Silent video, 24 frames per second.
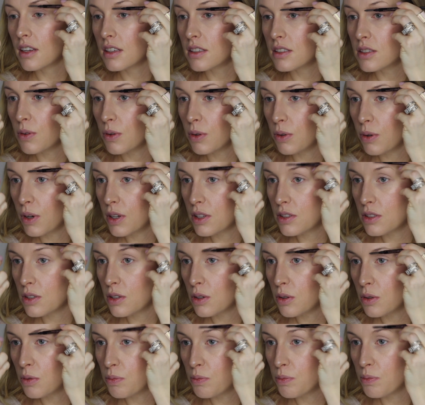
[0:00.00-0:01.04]
So we're going
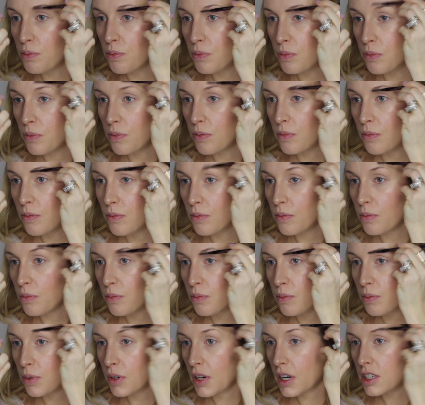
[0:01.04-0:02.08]
to
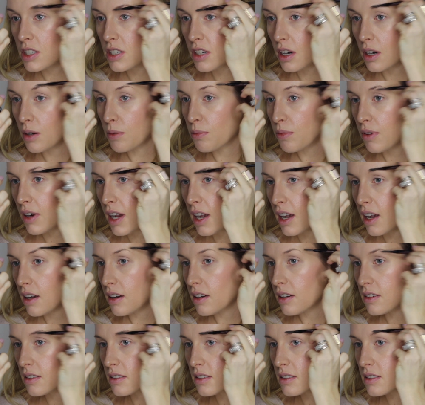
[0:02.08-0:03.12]
brush our
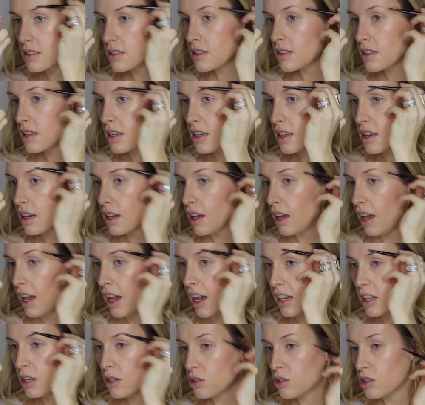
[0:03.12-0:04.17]
brows.
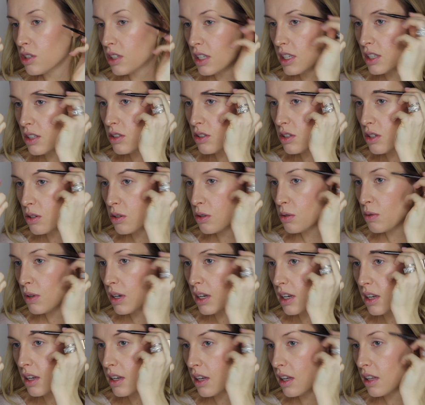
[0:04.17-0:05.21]
I usually do
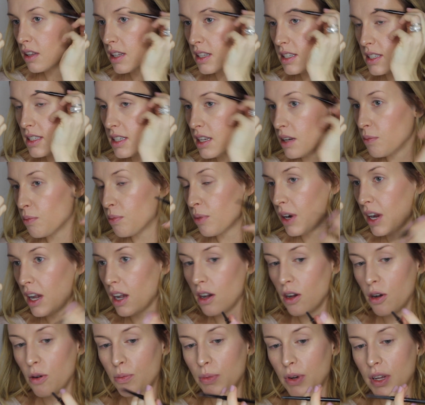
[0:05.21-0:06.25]
the dip
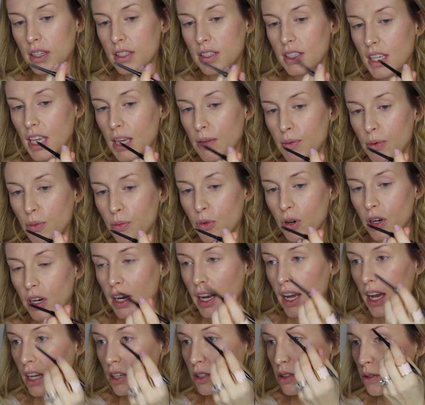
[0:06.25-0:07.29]
brow, but to keep it more
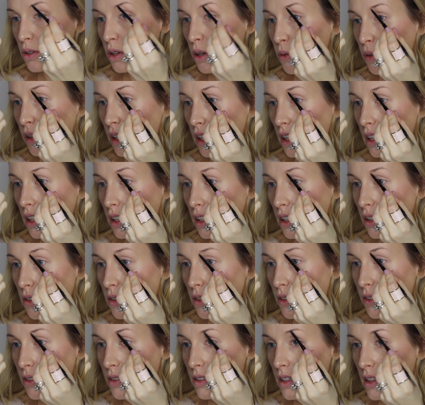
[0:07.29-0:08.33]
natural, we're gonna
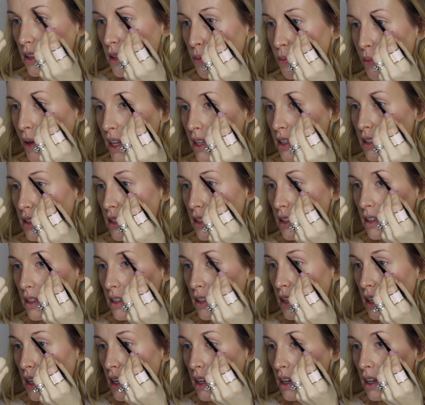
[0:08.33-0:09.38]
use the
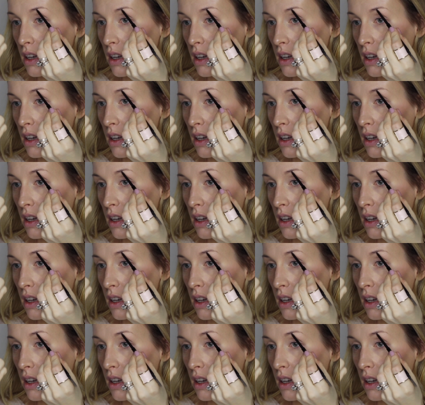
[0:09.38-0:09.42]
pencil.